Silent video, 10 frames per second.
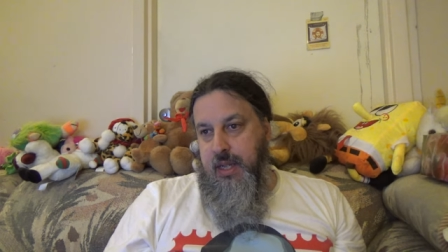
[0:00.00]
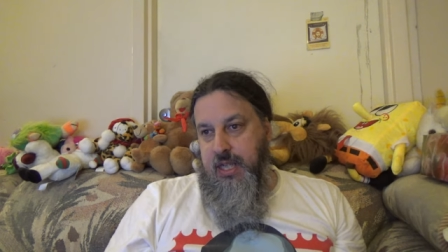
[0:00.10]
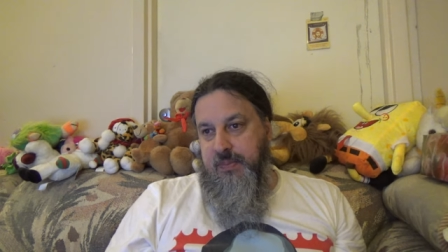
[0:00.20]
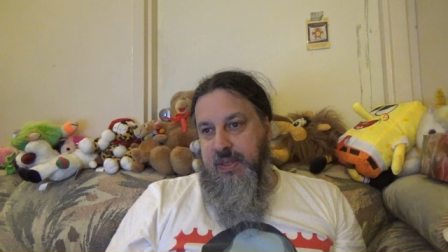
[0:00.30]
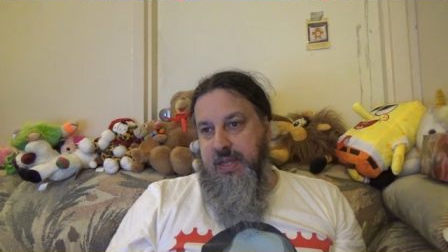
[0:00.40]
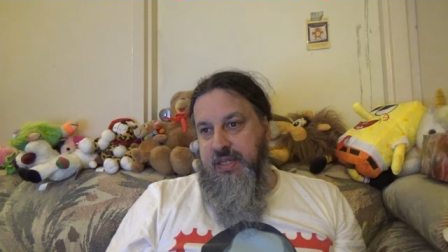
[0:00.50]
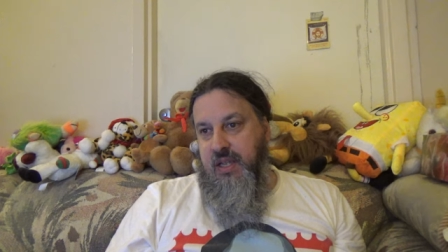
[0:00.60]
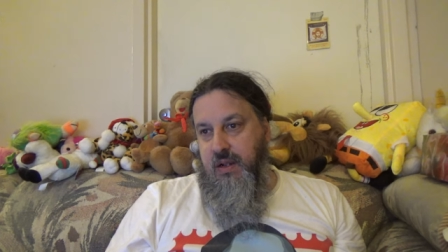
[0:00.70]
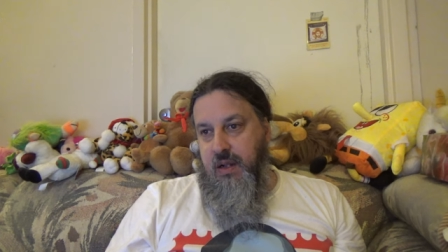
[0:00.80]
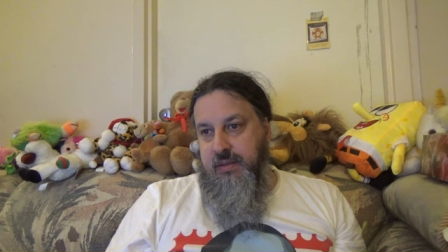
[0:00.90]
It's been like
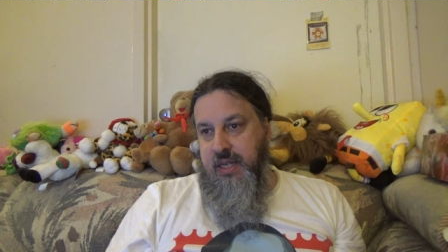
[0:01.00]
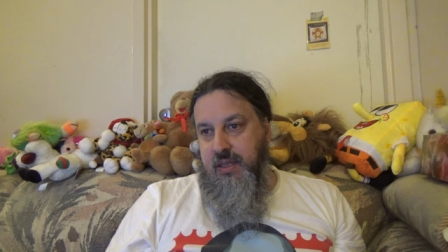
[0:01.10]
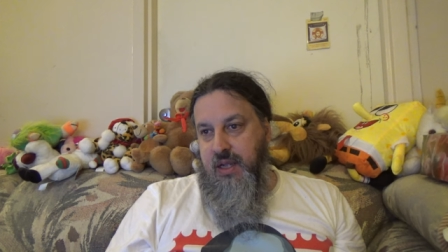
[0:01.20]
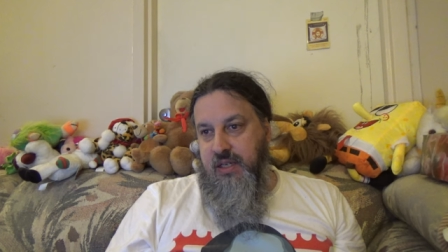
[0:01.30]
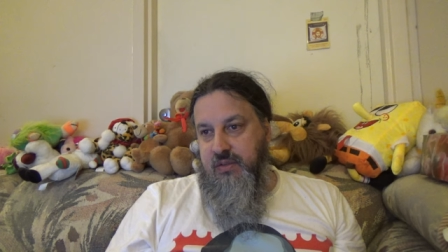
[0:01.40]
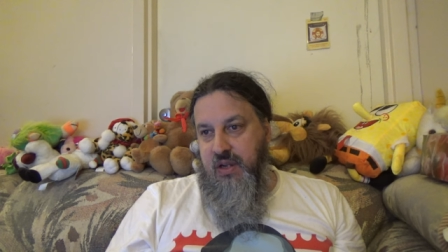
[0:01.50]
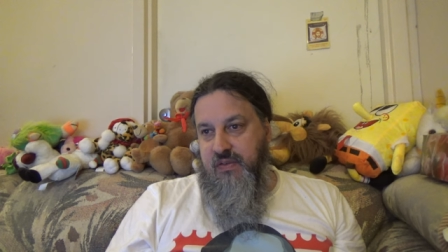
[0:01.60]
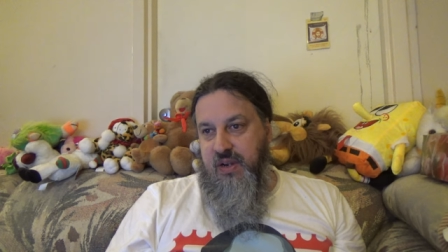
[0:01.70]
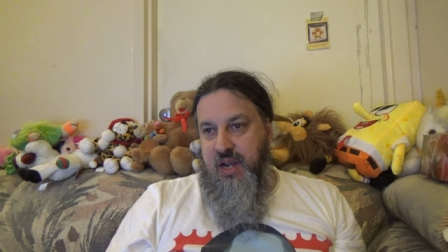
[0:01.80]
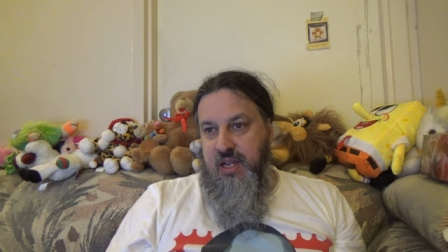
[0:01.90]
that all day long. So I
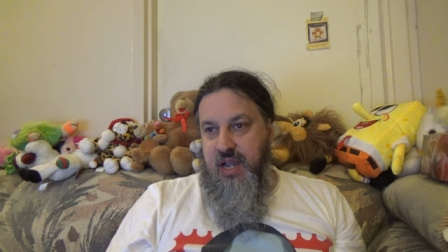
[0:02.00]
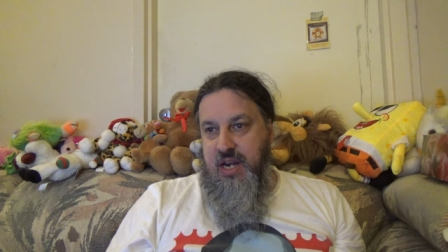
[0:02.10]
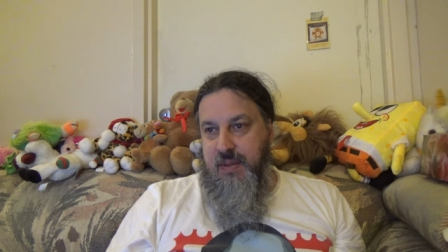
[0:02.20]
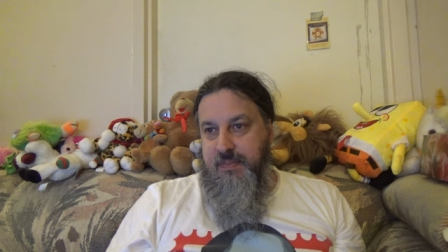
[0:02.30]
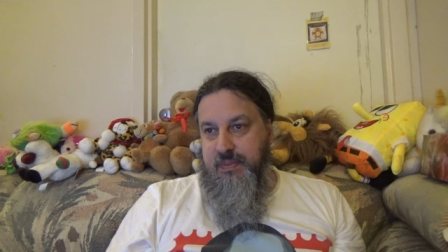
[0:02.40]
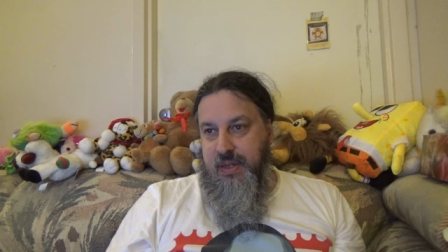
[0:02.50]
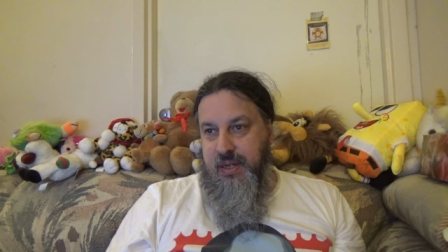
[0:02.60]
got up,